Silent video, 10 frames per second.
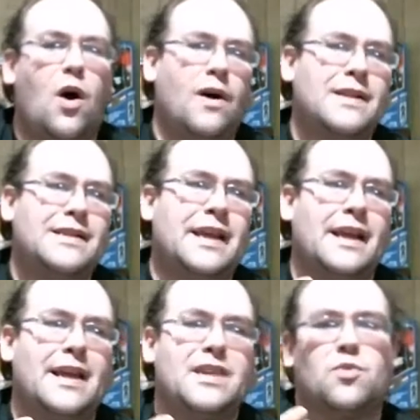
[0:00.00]
on
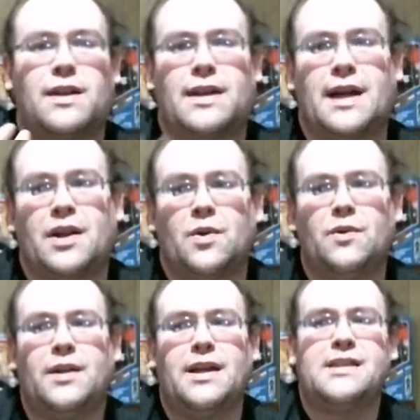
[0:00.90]
TNA's One Night
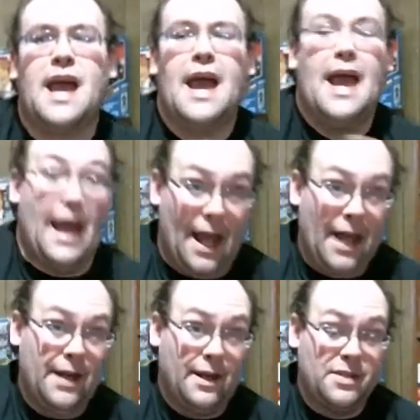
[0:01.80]
Onlys,
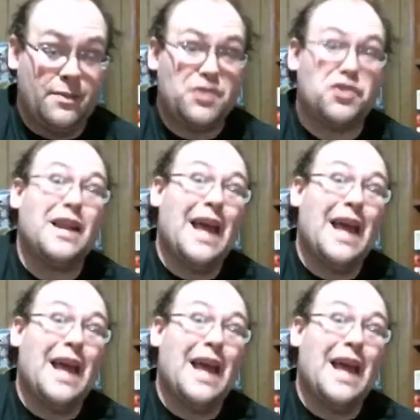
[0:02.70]
and not to mention